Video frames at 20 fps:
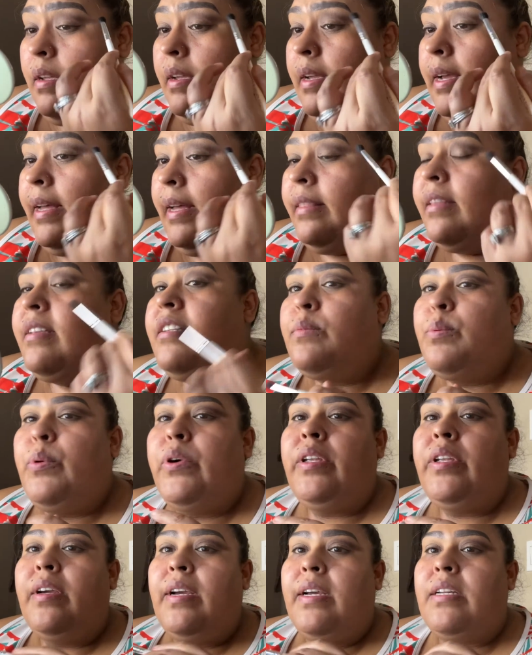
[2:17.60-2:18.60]
At this
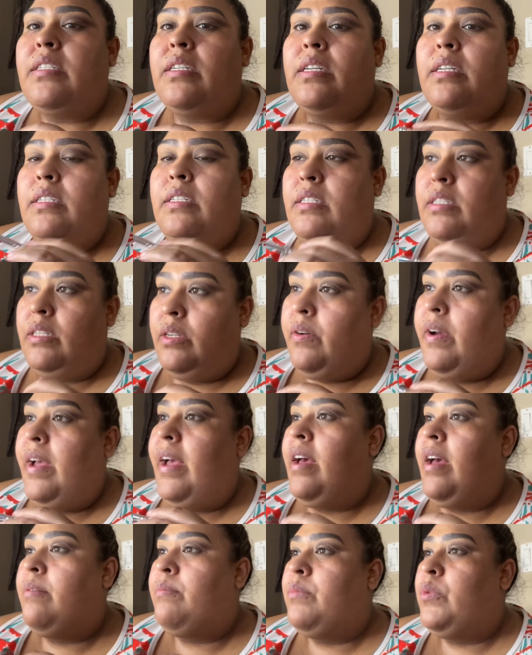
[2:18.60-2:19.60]
point, you guys could still
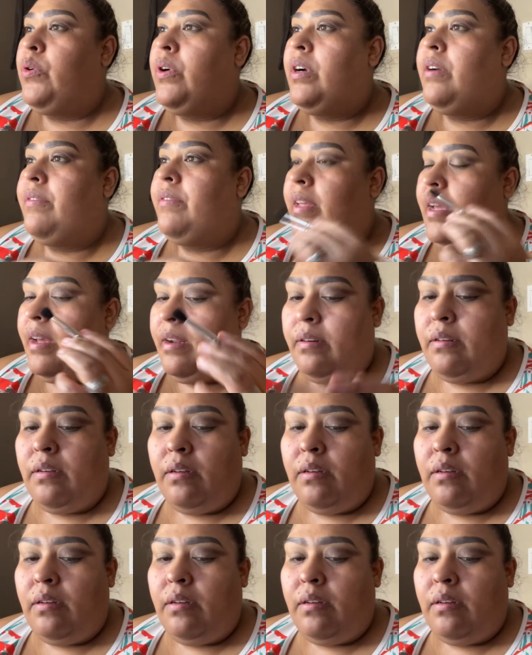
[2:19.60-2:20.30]
add more of that